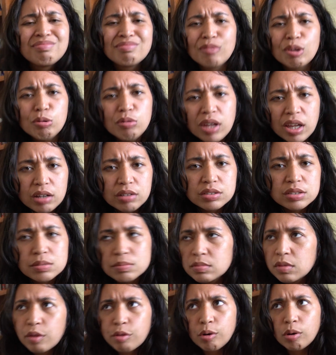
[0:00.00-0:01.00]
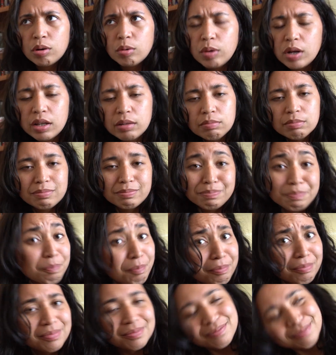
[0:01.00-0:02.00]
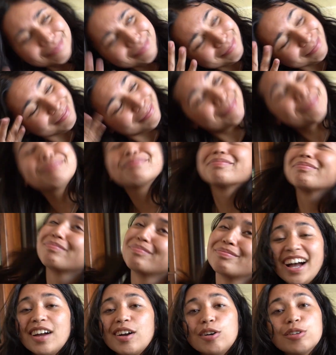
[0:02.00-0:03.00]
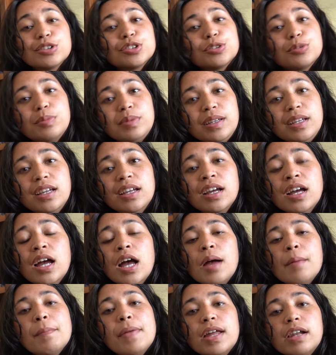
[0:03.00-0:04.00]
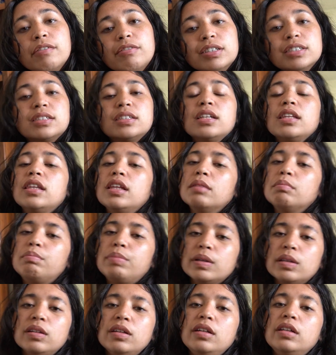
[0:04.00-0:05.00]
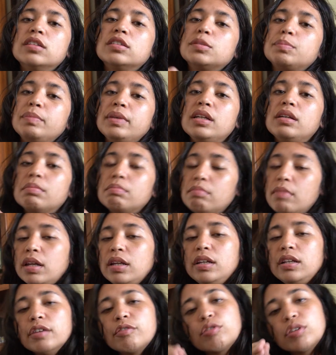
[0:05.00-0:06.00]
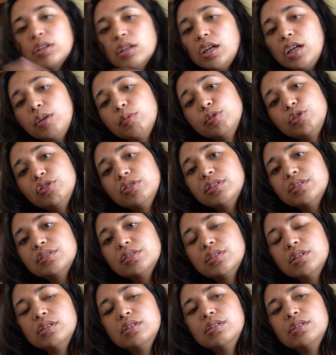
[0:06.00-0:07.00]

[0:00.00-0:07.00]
Who cares? Throw it away. I also be manifesting the ability to speak many different languages.